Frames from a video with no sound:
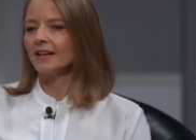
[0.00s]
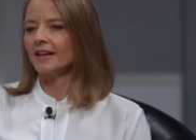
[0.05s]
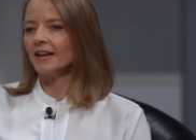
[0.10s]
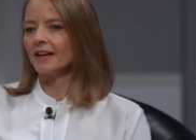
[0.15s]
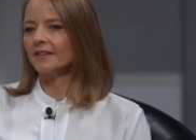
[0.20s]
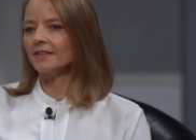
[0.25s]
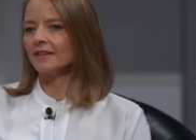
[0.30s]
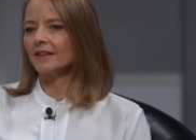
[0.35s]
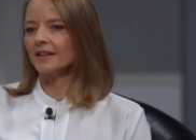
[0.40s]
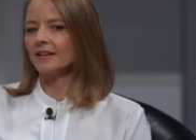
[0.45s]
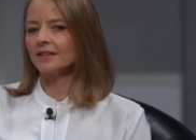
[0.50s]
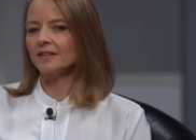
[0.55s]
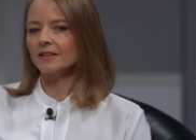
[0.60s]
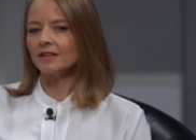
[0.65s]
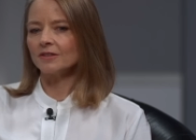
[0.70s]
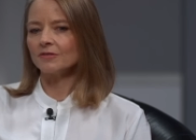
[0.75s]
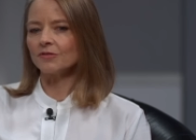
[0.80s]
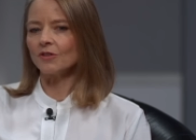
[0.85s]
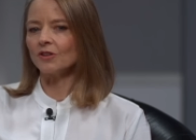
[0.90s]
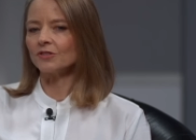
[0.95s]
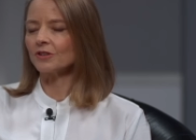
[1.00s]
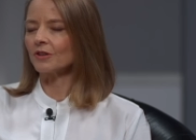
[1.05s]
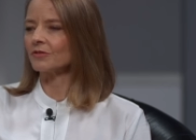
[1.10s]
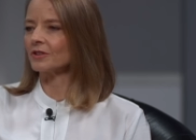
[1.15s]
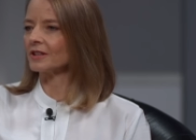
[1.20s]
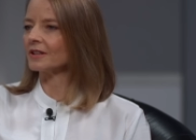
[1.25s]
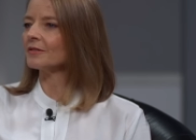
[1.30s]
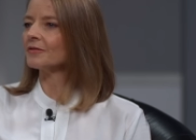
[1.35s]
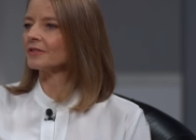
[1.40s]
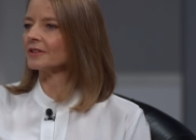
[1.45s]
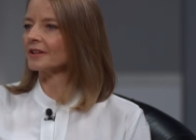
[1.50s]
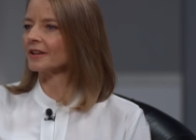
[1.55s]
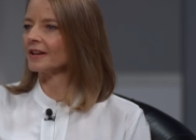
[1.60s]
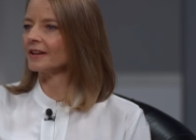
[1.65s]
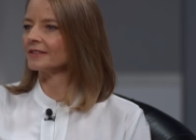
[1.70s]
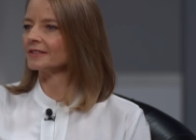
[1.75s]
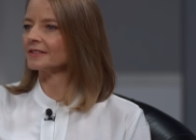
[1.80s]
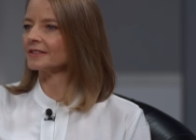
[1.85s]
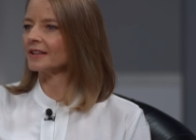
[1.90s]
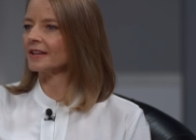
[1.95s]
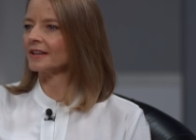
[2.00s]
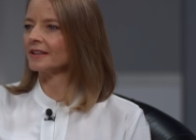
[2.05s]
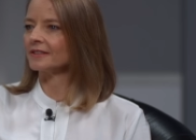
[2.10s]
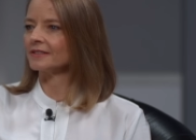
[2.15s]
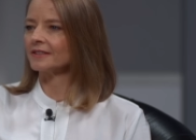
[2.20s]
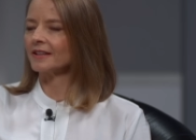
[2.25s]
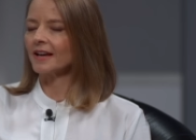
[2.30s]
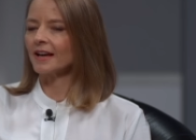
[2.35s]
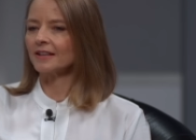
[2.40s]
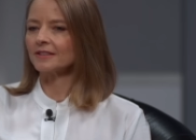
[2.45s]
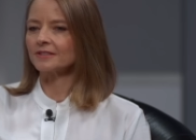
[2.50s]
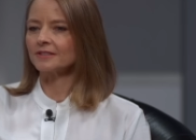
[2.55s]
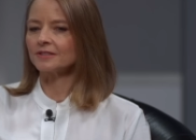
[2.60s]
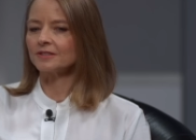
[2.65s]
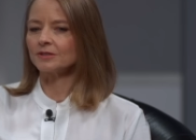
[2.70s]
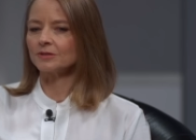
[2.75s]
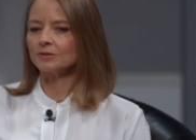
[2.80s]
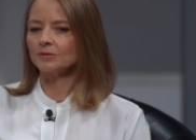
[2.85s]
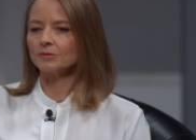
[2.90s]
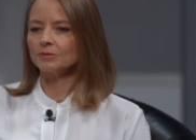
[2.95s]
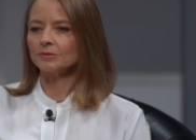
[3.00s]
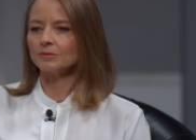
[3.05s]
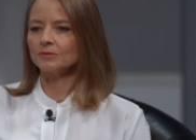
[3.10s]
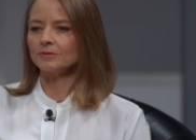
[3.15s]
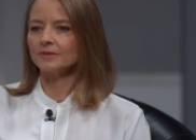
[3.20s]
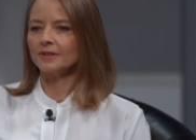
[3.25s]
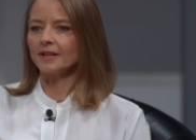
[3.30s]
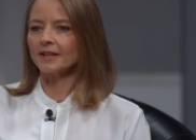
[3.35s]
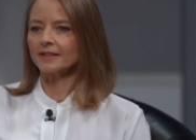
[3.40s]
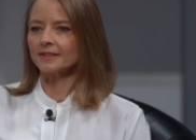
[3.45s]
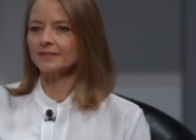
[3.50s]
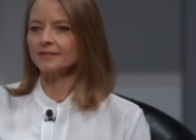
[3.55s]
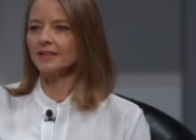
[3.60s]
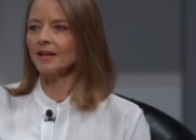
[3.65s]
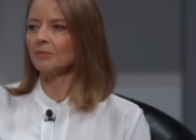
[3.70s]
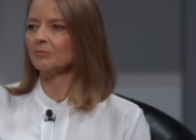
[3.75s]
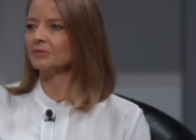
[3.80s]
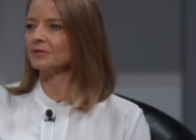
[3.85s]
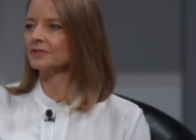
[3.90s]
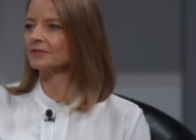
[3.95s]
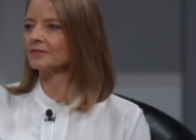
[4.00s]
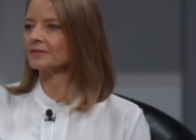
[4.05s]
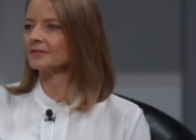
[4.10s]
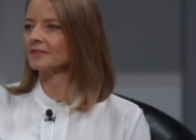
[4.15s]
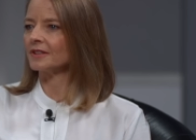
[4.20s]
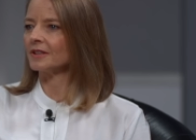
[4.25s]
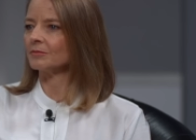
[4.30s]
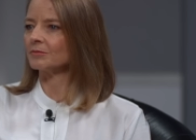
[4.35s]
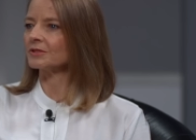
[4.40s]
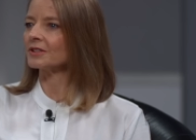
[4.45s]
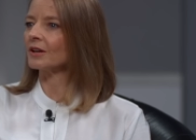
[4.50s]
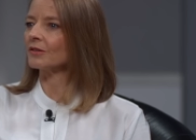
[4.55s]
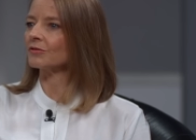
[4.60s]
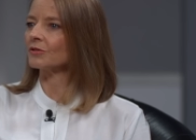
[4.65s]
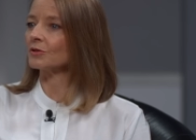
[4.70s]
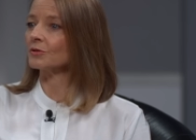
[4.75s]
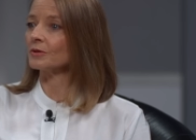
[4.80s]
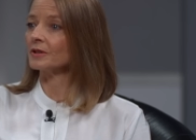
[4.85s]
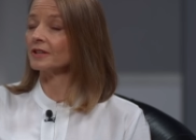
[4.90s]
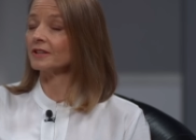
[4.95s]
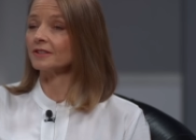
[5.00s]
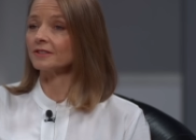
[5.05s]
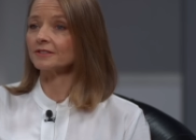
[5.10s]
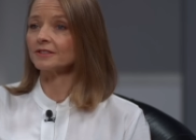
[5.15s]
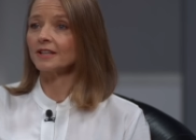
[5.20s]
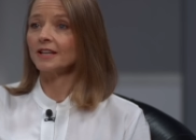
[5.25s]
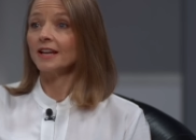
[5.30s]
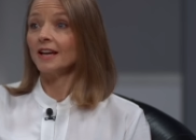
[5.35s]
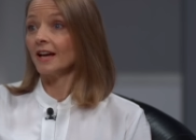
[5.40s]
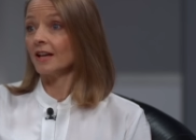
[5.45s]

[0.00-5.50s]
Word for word: and then he falls off a cliff at the end and has to accept himself for who he is.